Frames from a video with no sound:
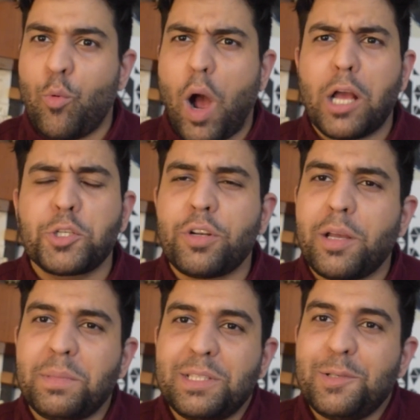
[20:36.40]
Why should
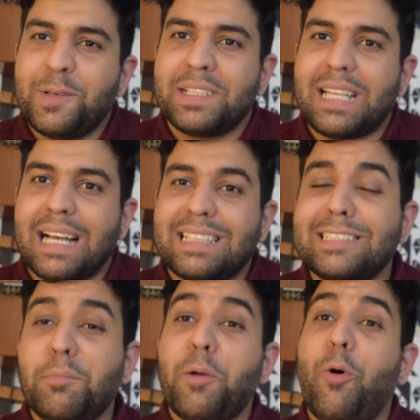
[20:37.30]
I be doing that?
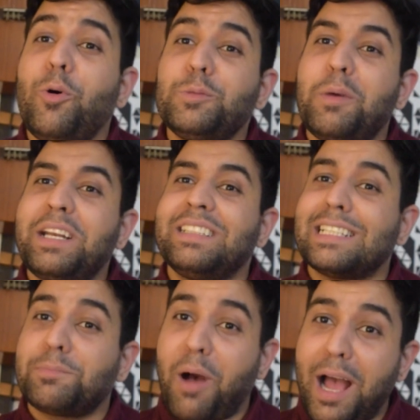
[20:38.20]
That's my own money.
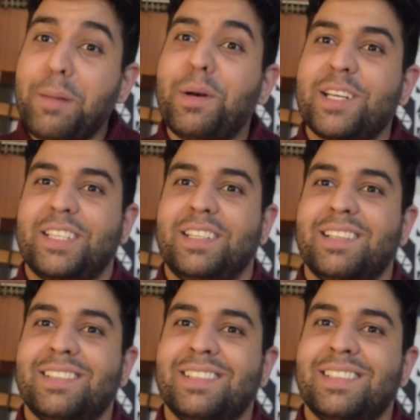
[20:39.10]
That's my money.